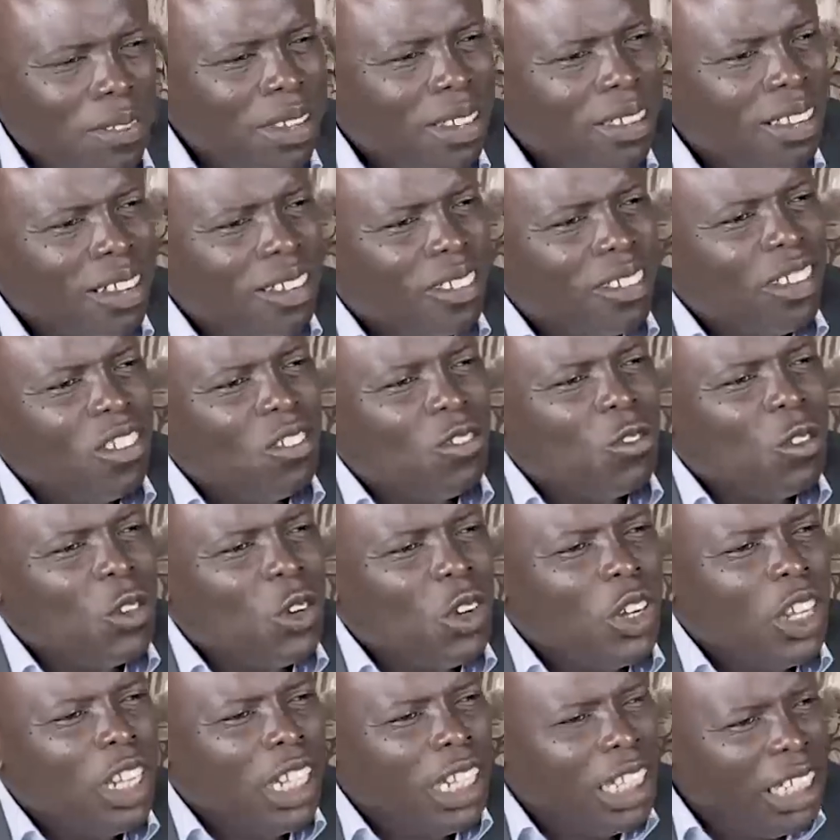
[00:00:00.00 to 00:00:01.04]
be
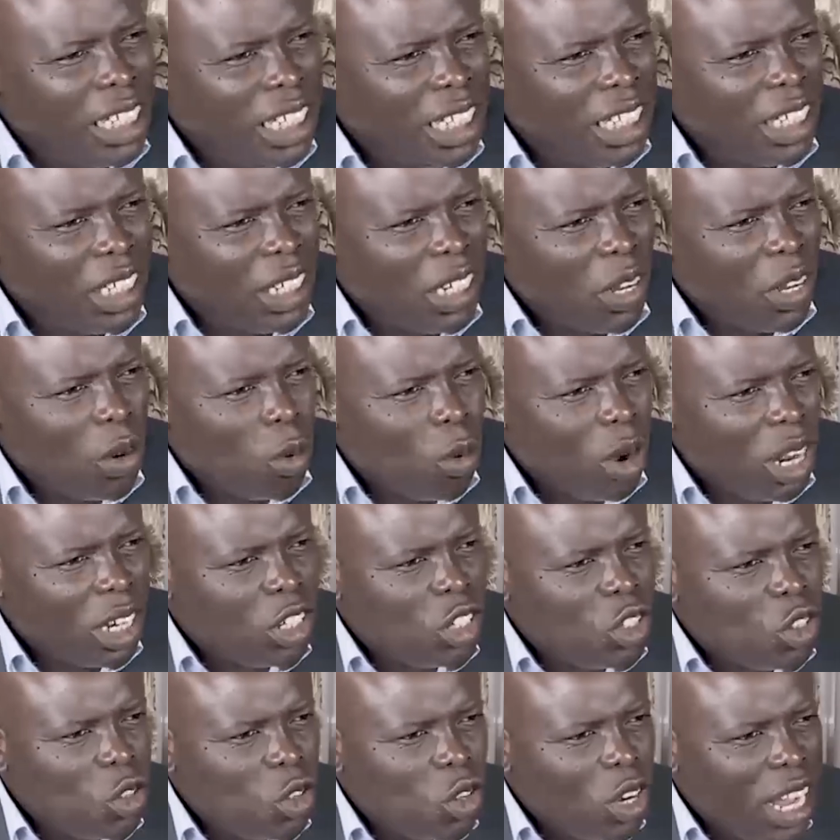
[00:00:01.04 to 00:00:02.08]
successful in
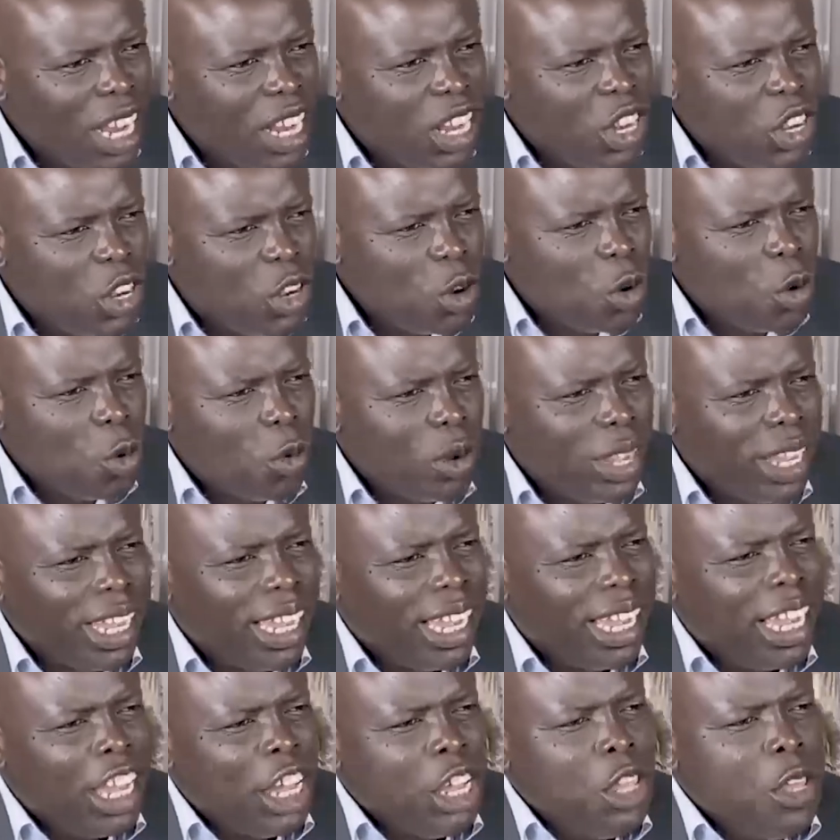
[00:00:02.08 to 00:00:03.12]
what you are
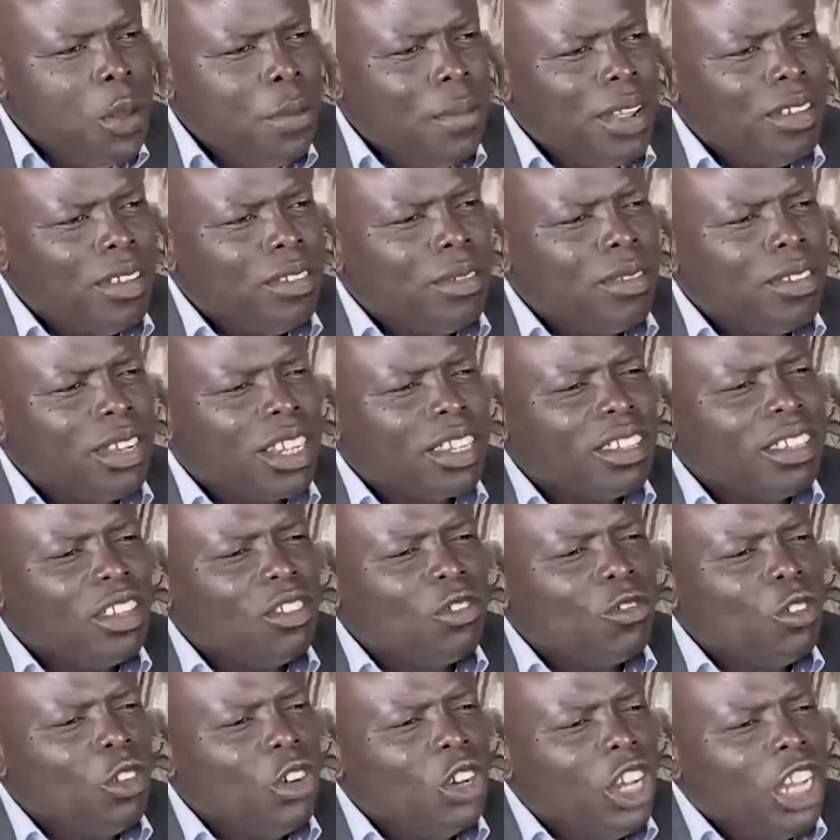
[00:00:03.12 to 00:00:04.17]
doing. You must be
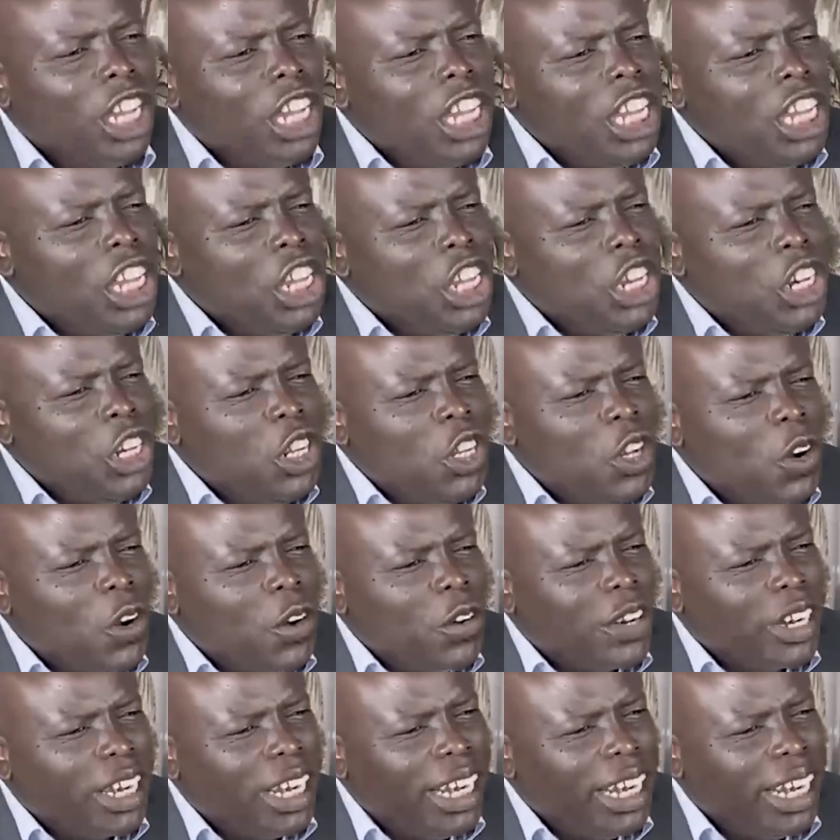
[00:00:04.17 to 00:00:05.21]
successful in
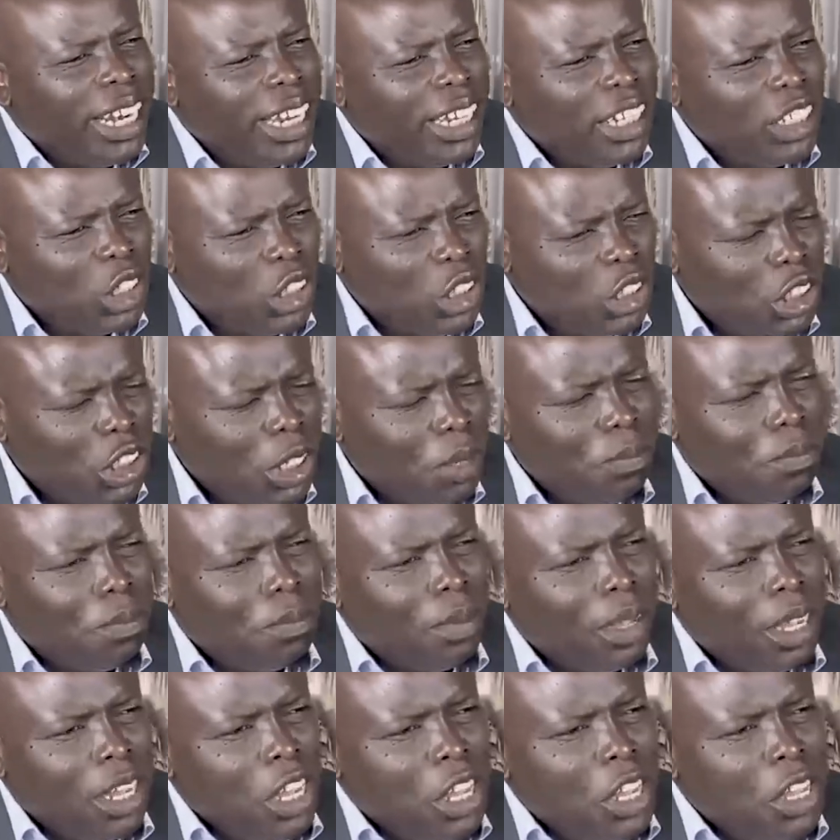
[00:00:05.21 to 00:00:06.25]
your relationship.
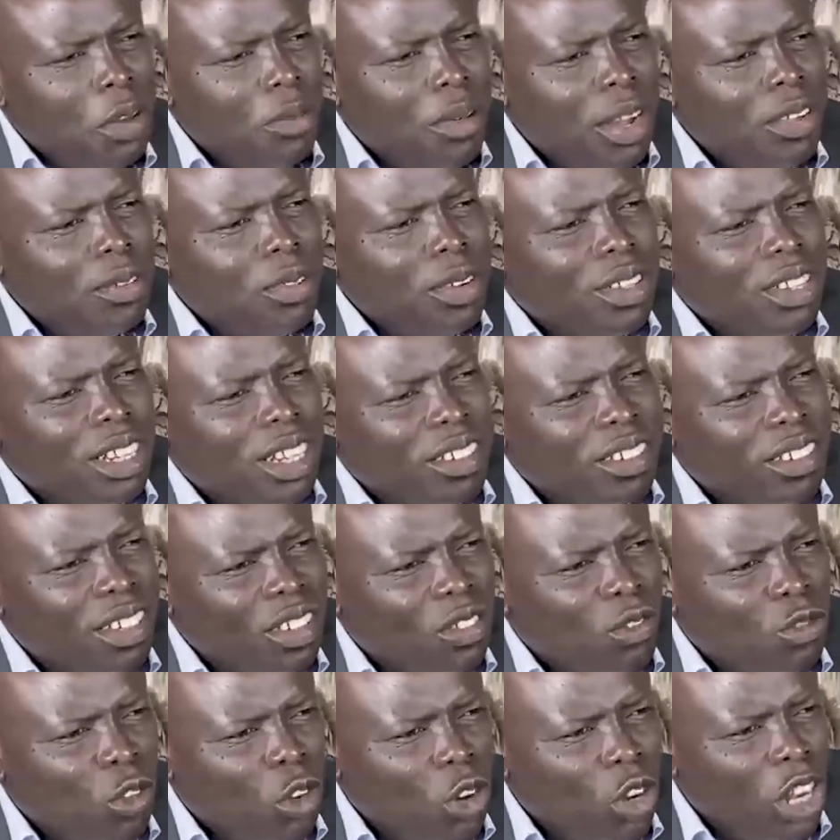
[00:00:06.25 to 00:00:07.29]
You must be
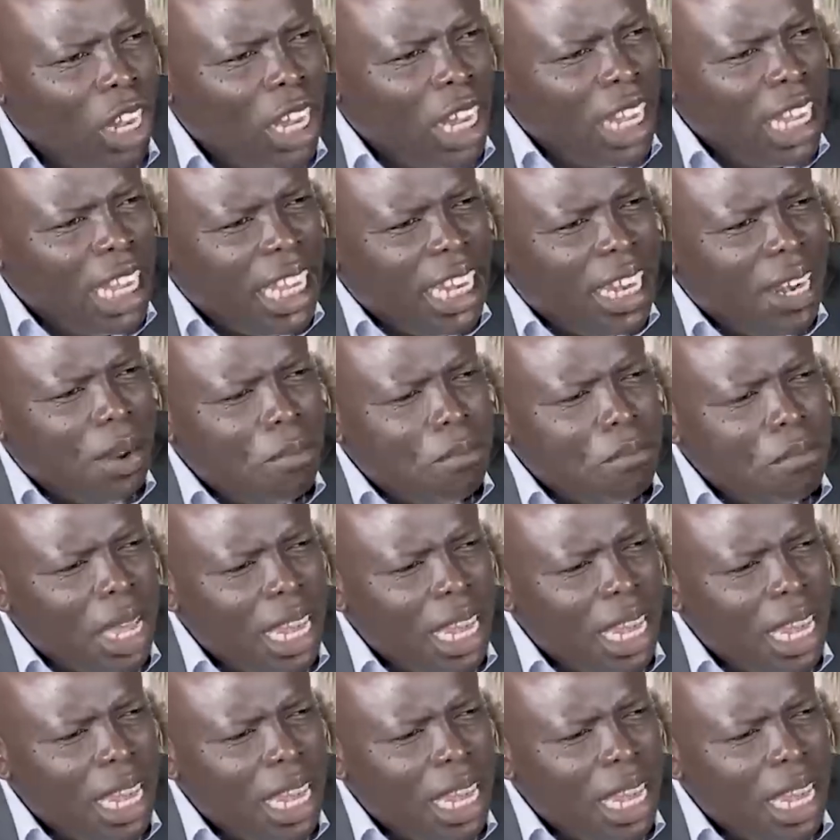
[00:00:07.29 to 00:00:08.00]
successful in